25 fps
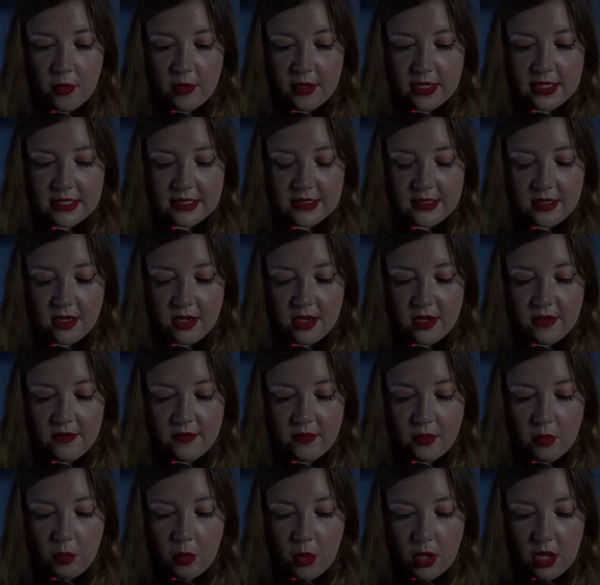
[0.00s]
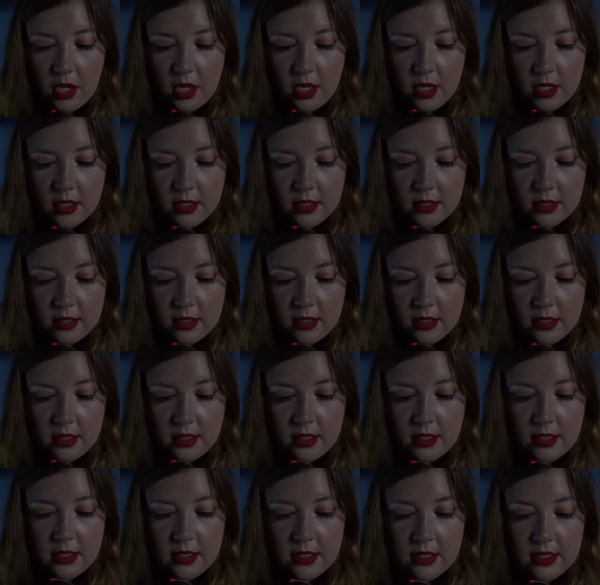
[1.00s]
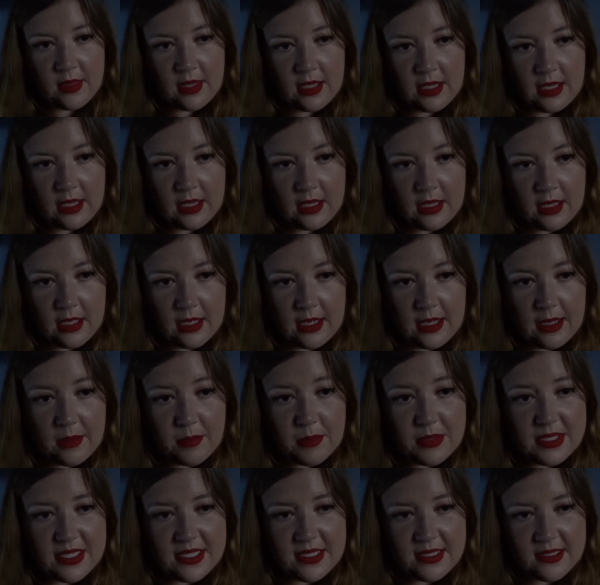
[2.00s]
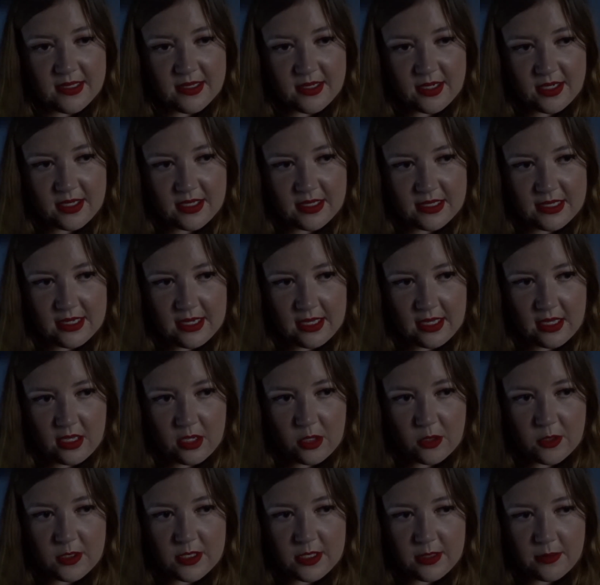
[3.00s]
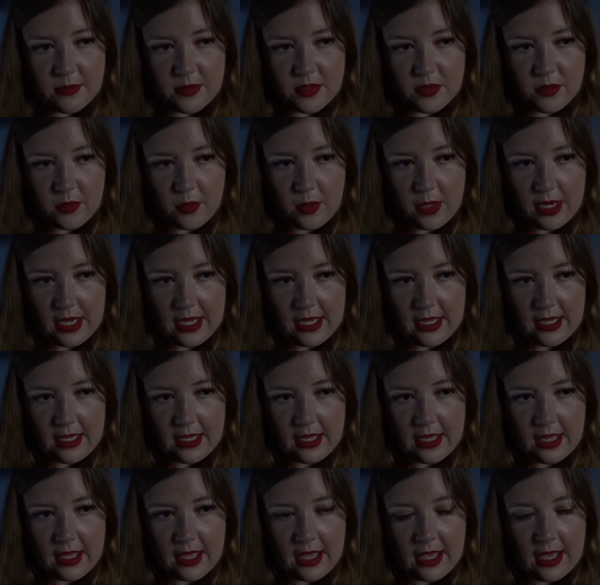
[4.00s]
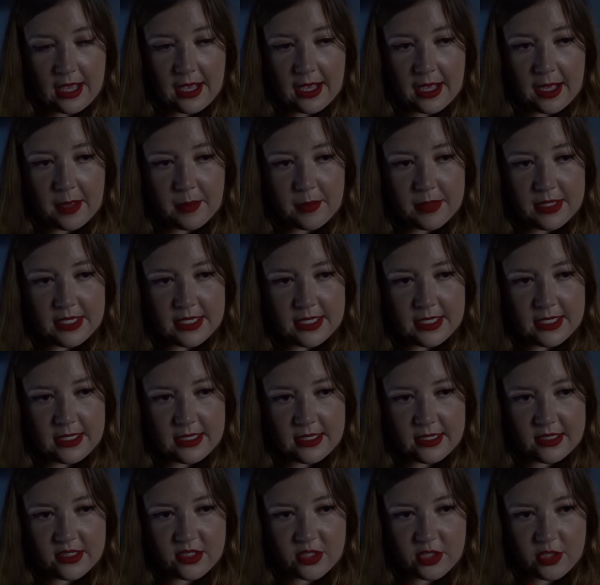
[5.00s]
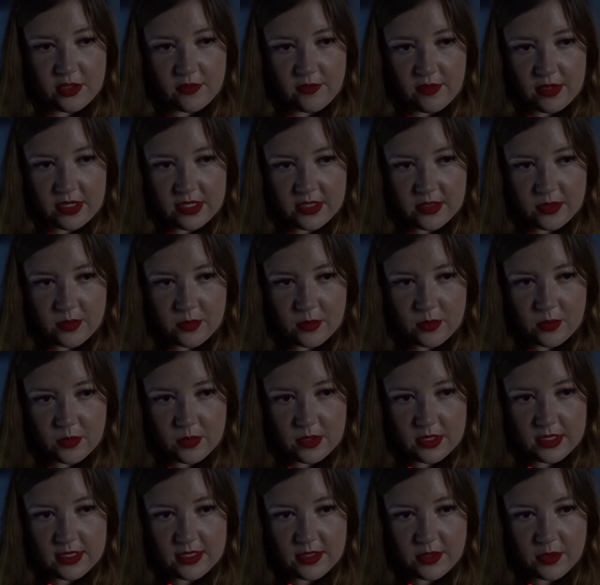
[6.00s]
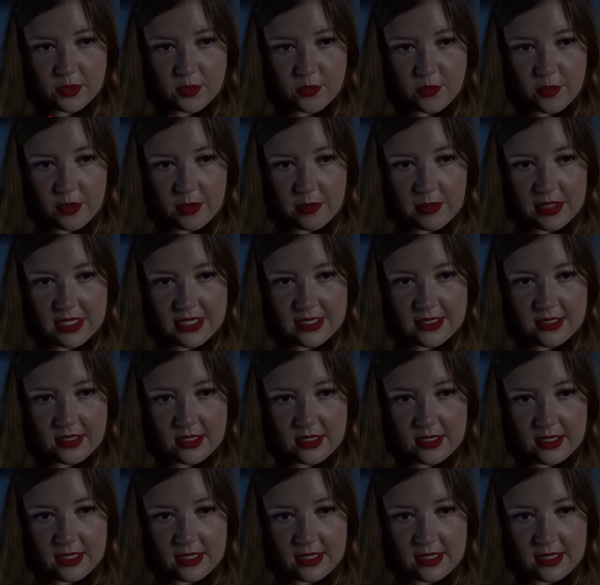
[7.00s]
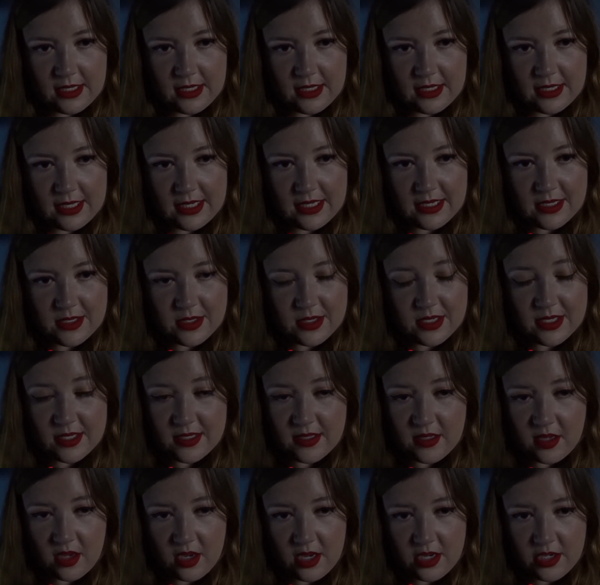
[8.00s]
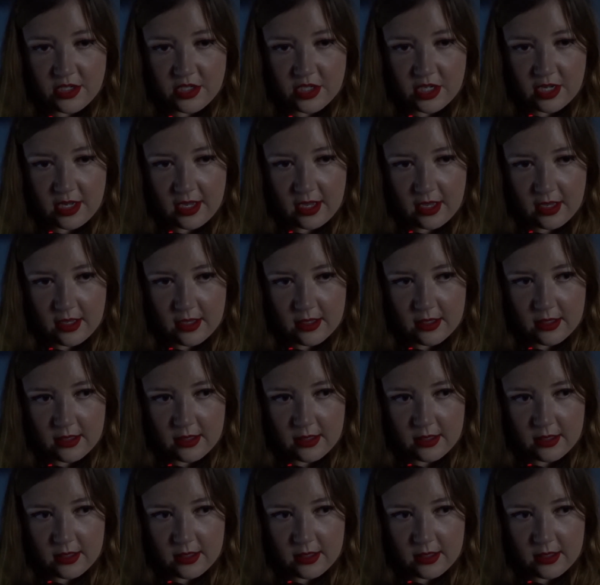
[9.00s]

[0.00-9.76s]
boring tie for work, and Mrs. Dursley gossiped away happily as she wrestled a screaming Dudley into his high chair.